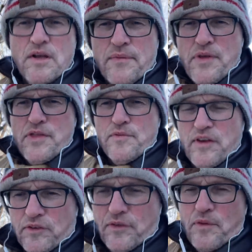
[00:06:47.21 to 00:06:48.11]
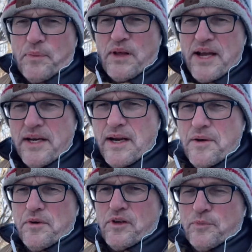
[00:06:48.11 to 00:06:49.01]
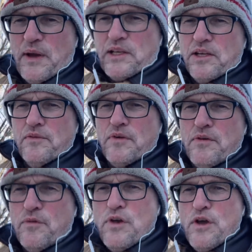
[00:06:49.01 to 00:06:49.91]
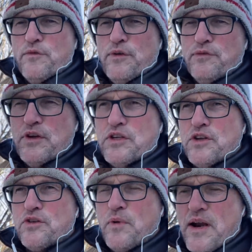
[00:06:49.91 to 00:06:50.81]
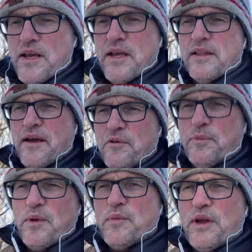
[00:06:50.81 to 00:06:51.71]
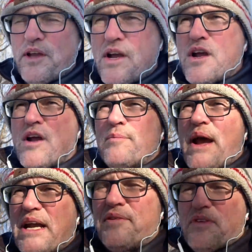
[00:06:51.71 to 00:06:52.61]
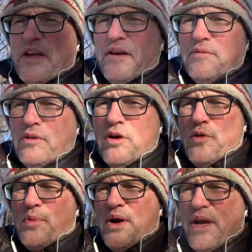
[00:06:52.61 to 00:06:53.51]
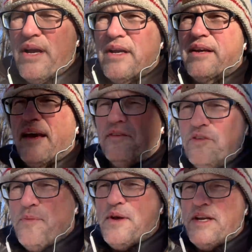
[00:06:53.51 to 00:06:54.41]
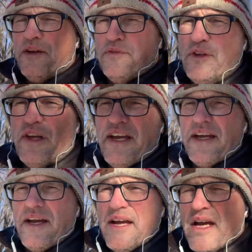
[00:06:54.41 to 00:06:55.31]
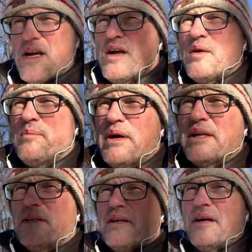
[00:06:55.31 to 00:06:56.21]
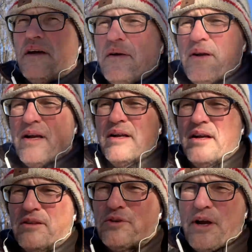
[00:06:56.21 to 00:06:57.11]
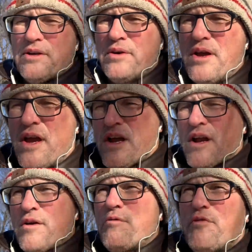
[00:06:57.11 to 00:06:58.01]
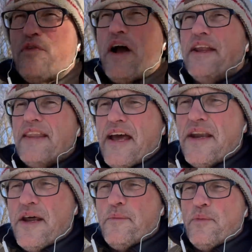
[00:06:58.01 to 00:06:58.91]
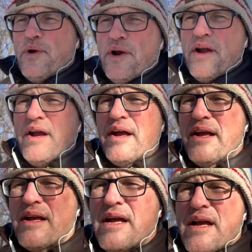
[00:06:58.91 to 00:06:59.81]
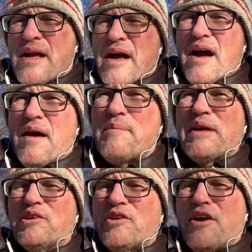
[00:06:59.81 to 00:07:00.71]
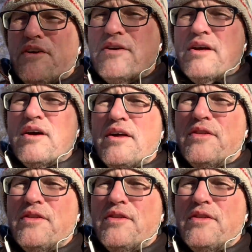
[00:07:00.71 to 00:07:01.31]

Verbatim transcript: than the rest of the planet. I would expect even 15 to 20. That would be my back of the envelope guesstimate, if you like. But uh, I'll try to refine that number uh, based on, on